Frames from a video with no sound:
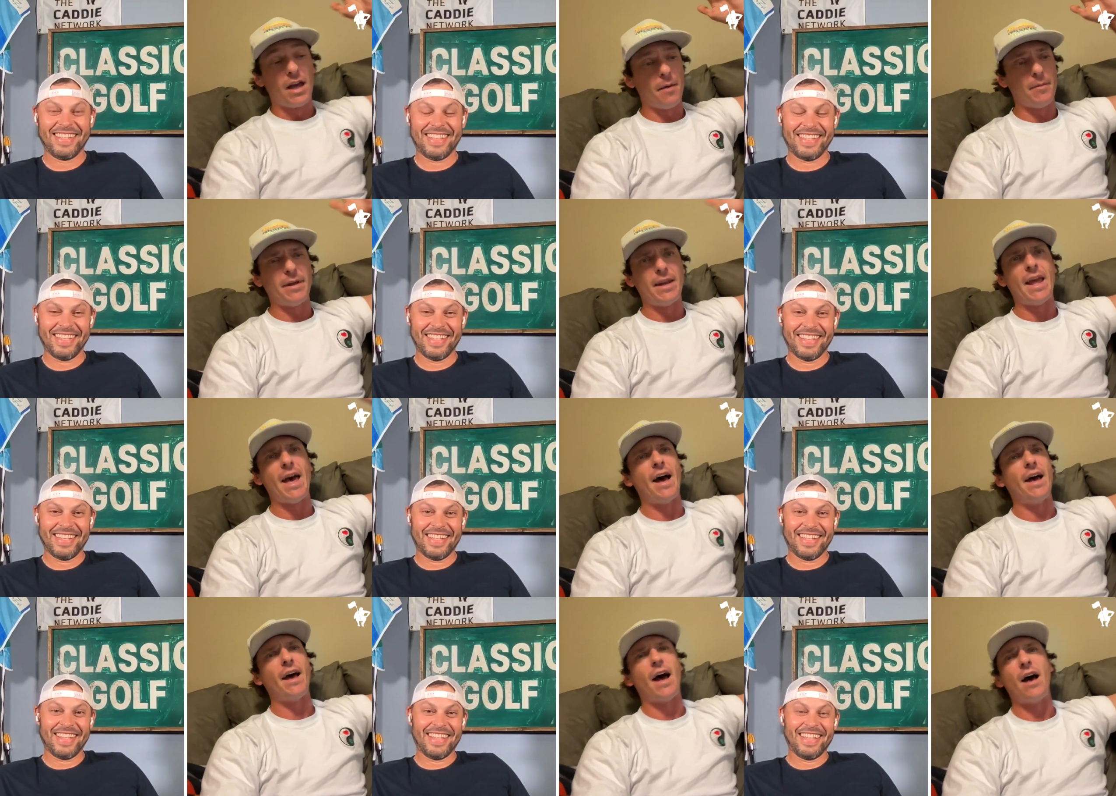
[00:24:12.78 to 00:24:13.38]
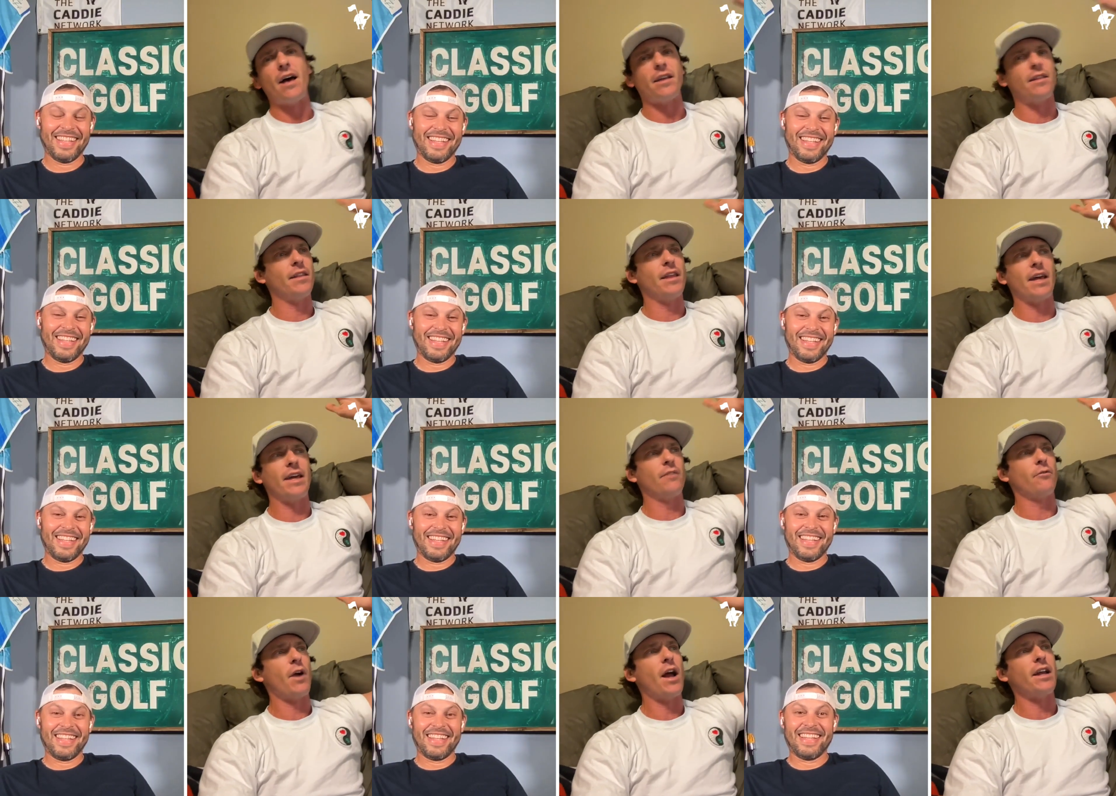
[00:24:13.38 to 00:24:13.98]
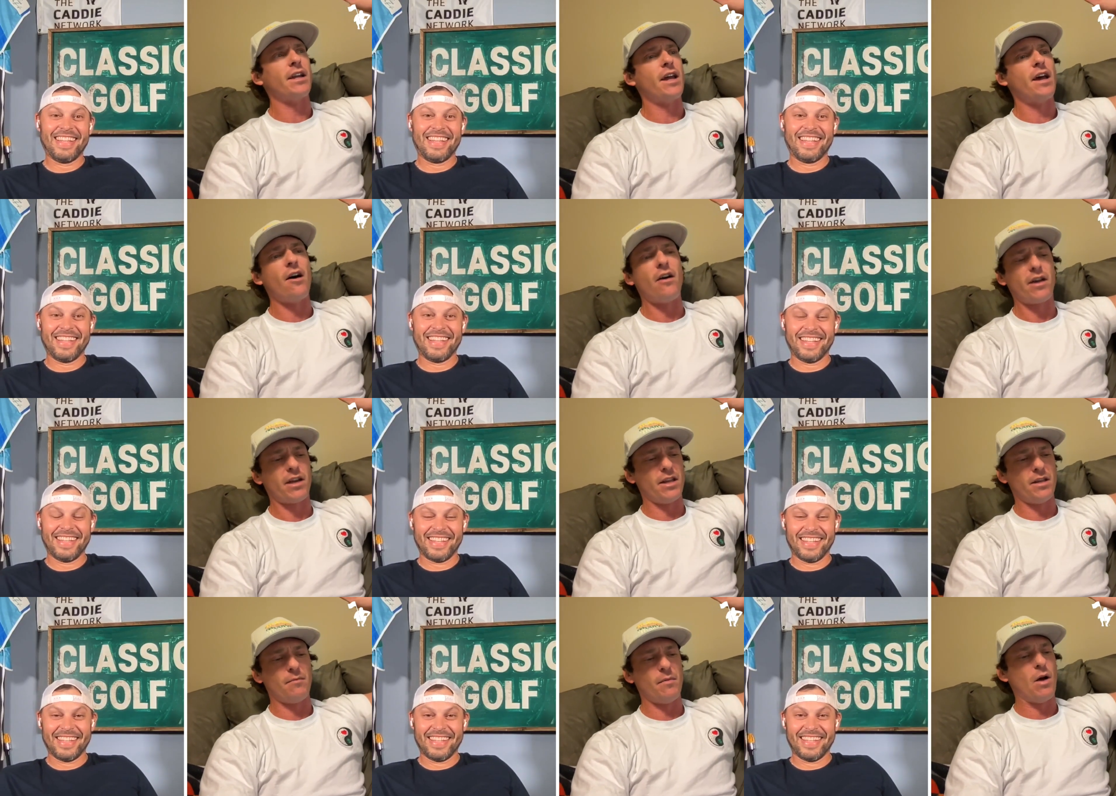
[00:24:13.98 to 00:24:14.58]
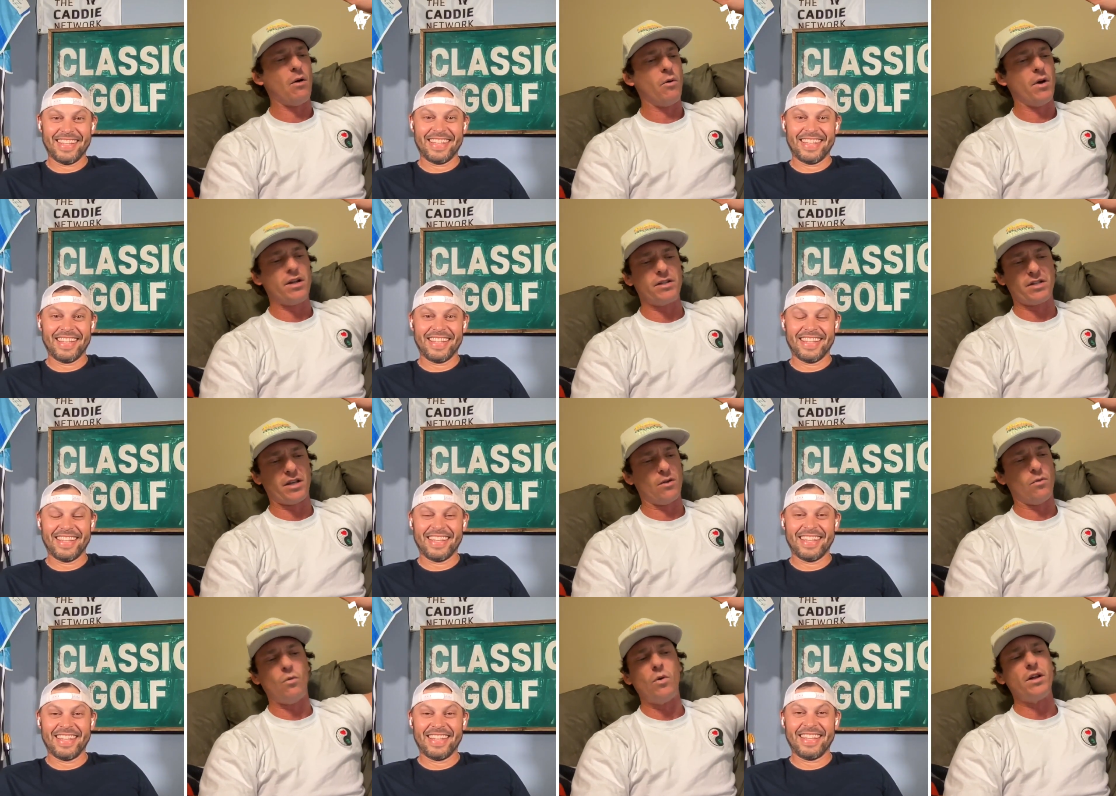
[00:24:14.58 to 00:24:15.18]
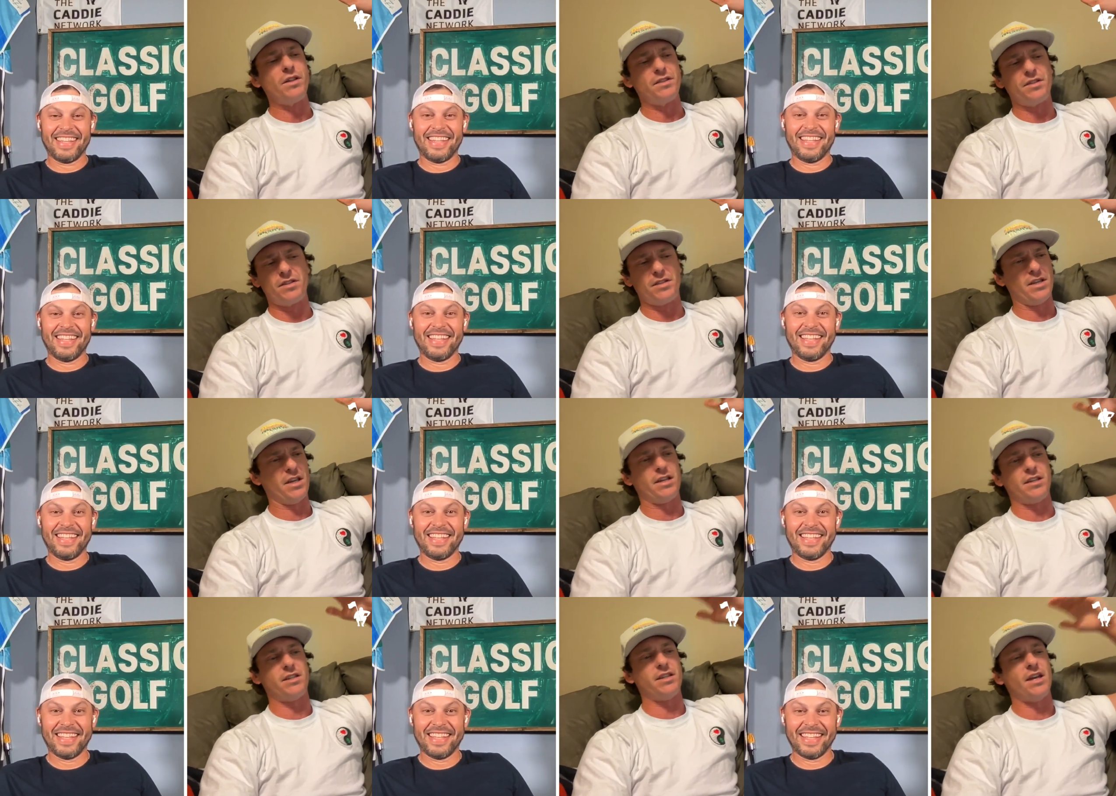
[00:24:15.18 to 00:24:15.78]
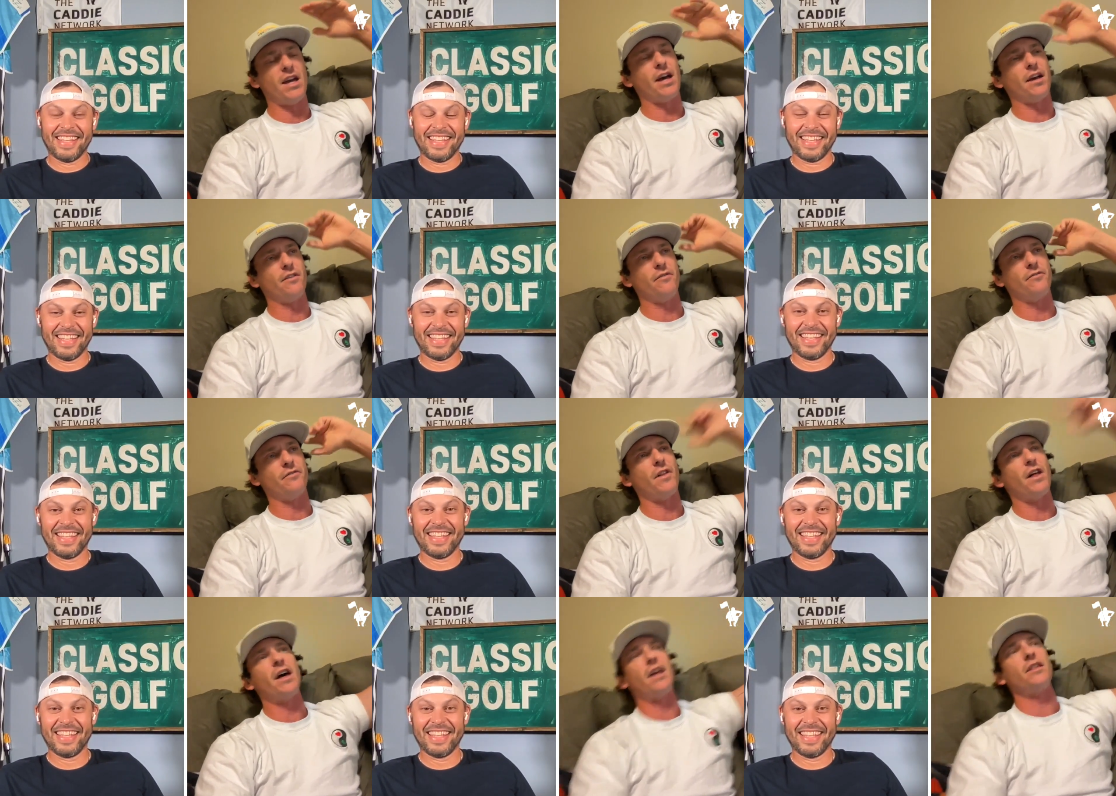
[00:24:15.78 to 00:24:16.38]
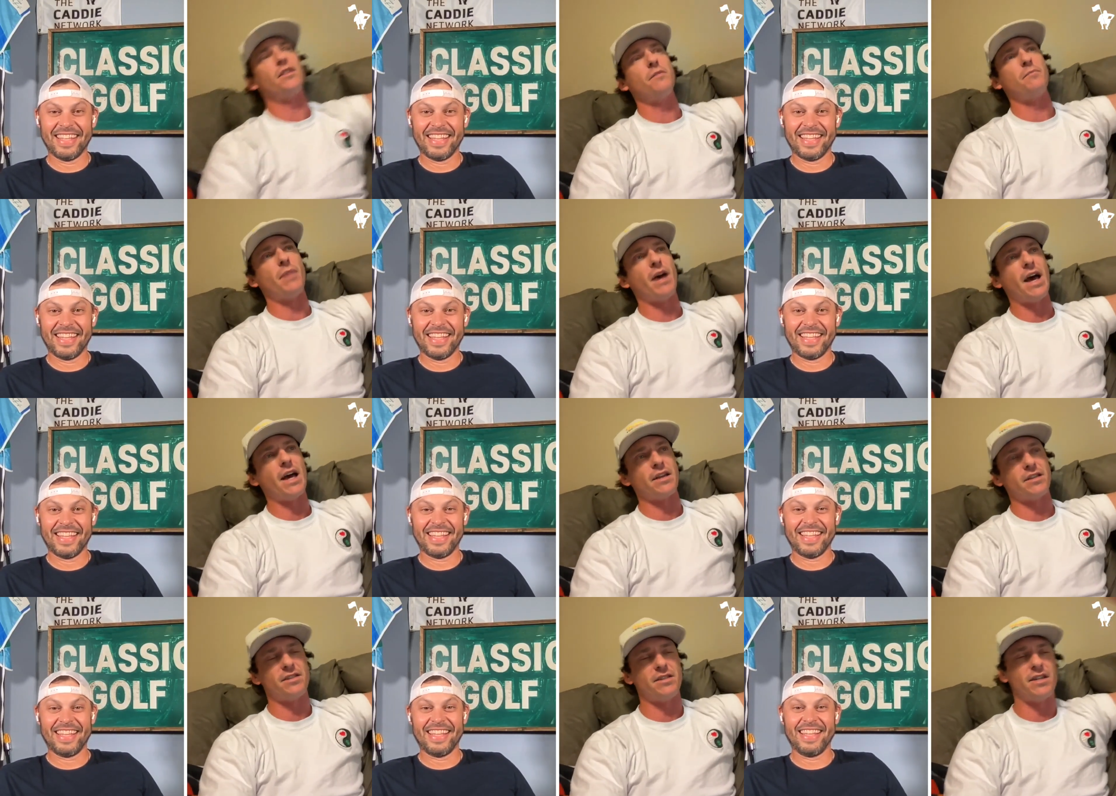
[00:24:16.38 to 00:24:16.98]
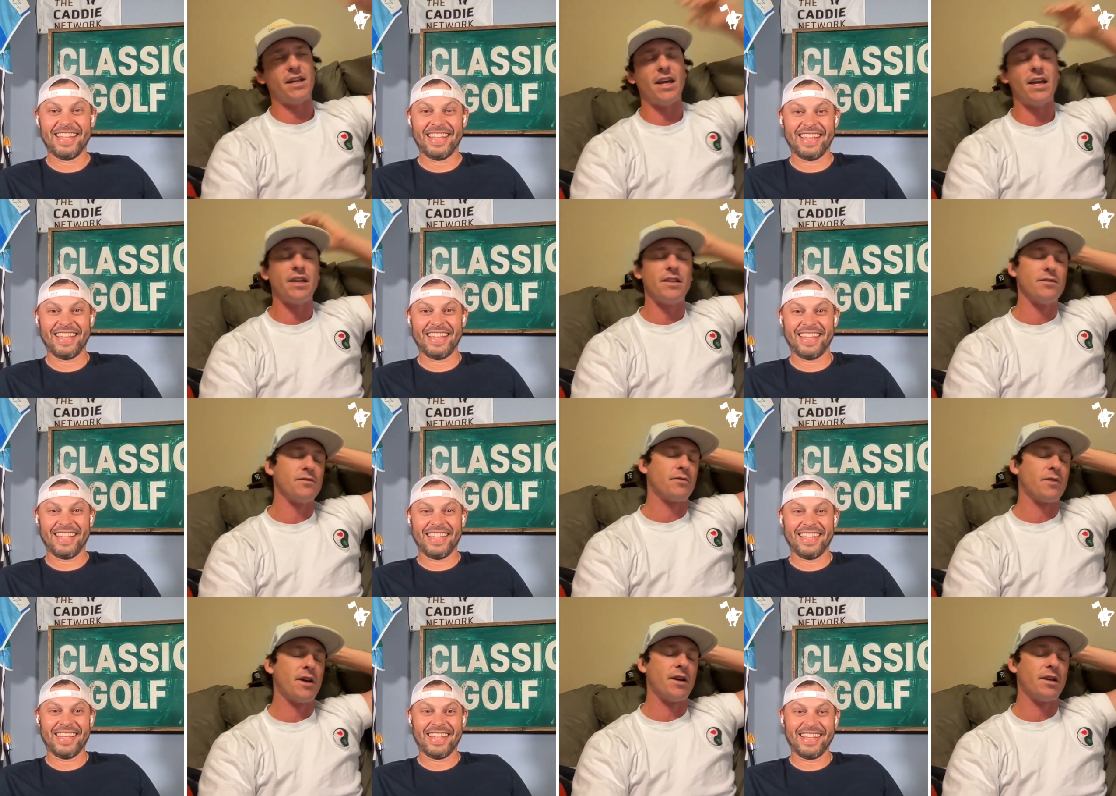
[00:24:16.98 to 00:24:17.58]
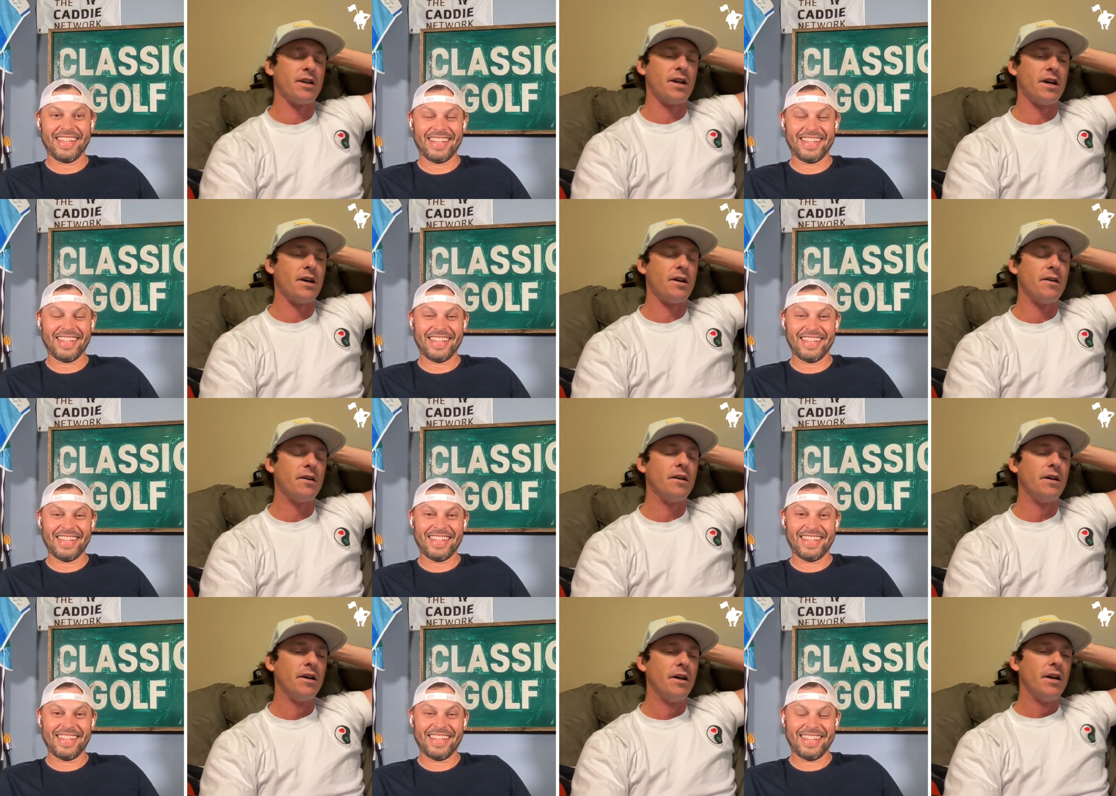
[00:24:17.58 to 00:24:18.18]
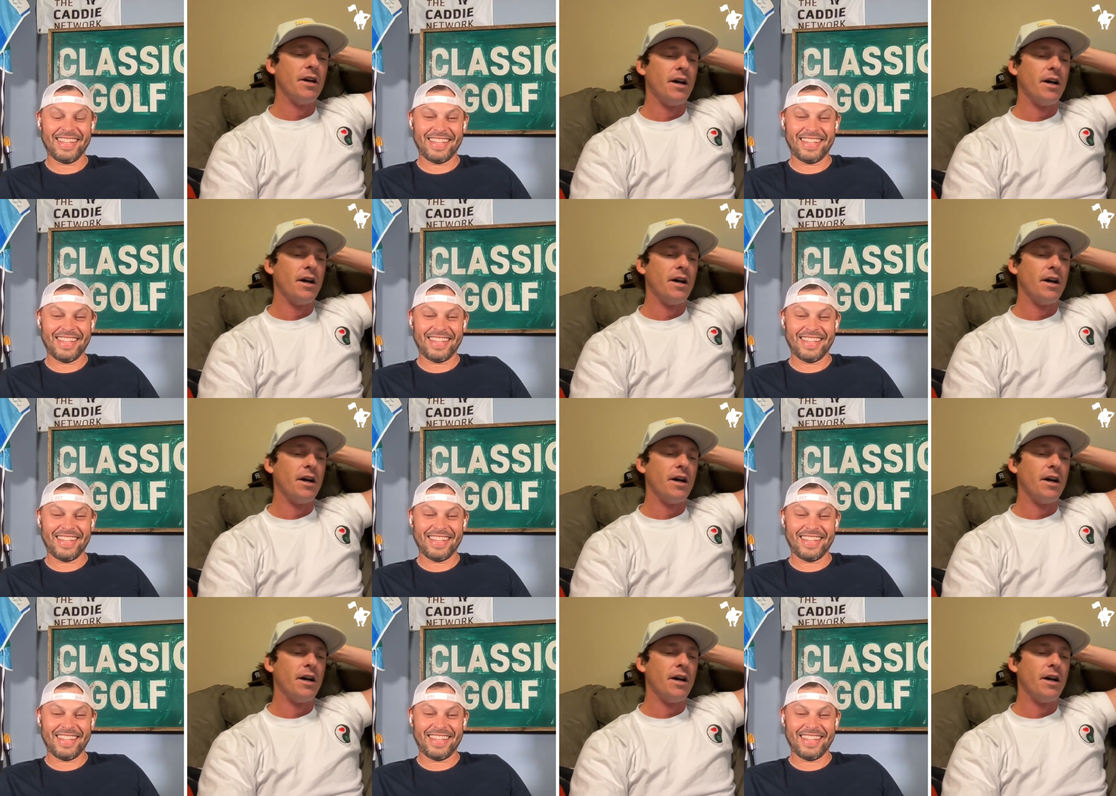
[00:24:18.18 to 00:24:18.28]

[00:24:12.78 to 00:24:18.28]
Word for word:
Speaker 1: I mean now, I like right now I can hit my wedge like 160. I could fly to the back stands right now.